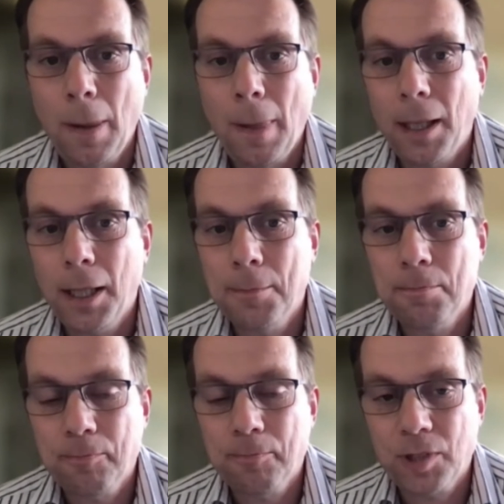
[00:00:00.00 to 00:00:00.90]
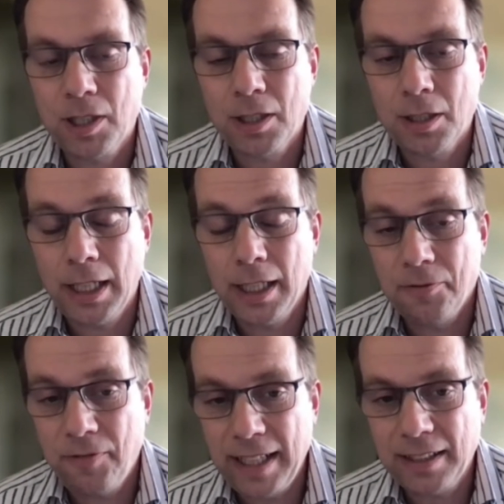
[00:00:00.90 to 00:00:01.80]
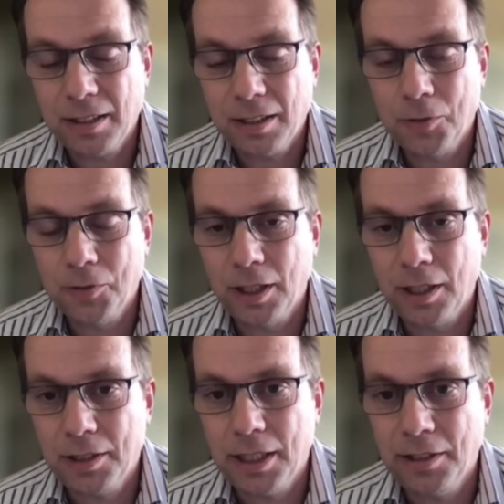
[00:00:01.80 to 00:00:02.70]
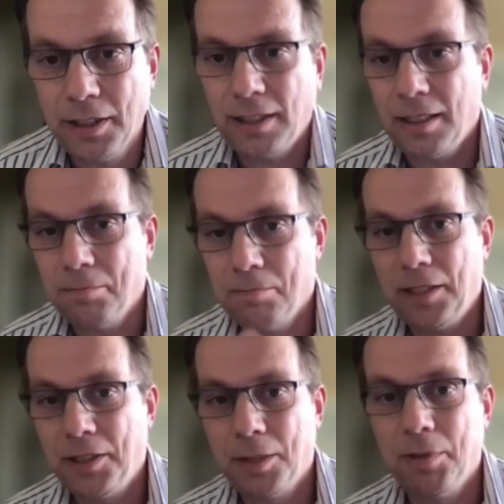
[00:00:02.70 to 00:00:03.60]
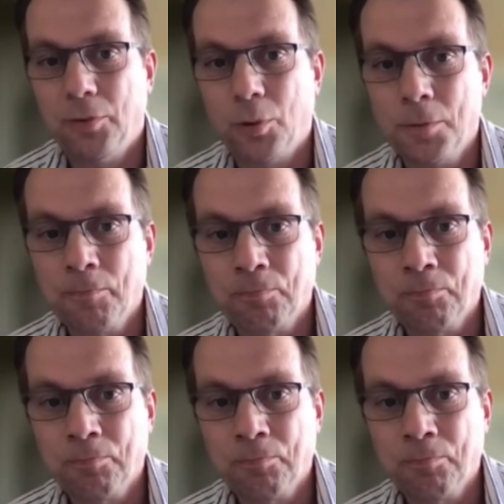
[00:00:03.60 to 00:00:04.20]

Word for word: Um, uh, and in fact, over the last years, as I mentioned before,